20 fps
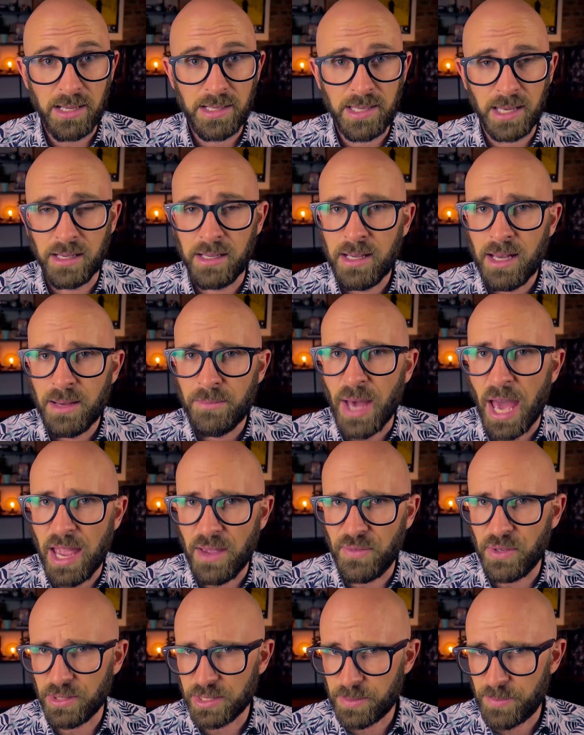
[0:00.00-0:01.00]
to pay
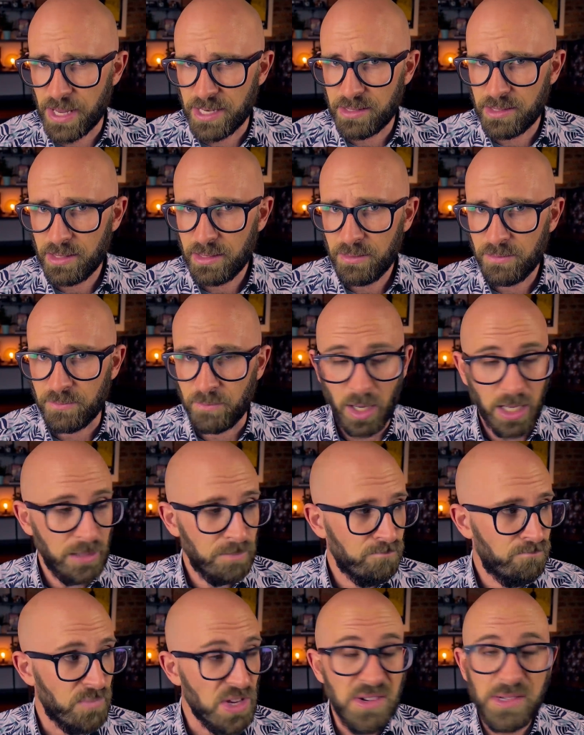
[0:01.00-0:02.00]
for your spending?
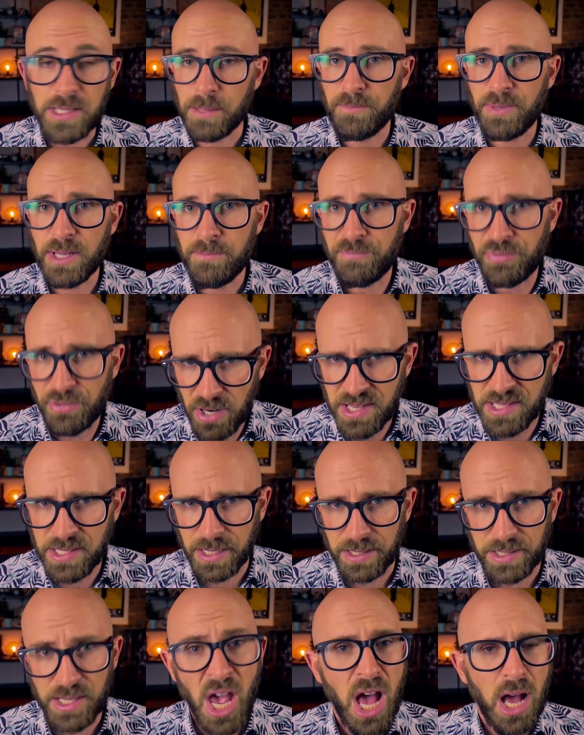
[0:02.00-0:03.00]
Well, you simply print
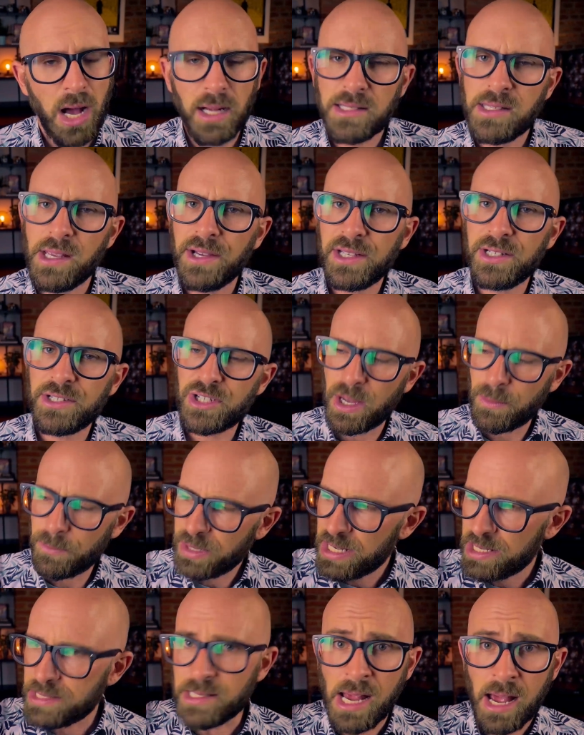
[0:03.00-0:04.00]
it. Are Turkish
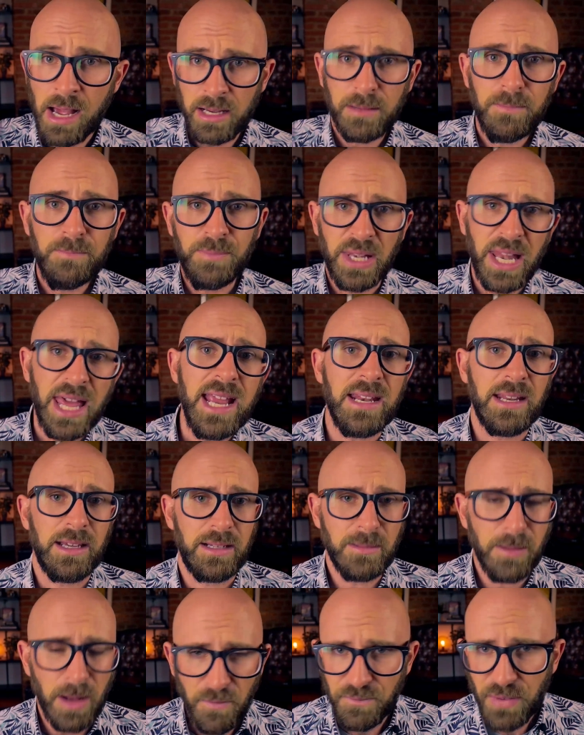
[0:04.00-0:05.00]
companies complaining?
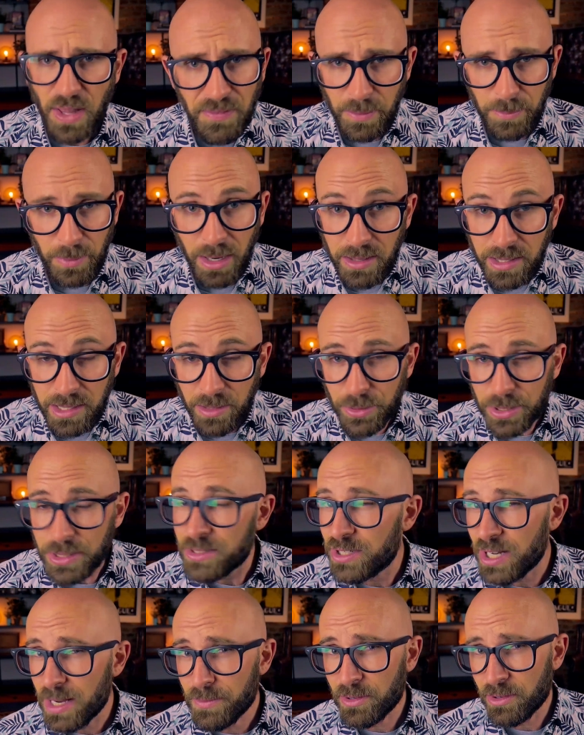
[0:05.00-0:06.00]
Flood the market with cheap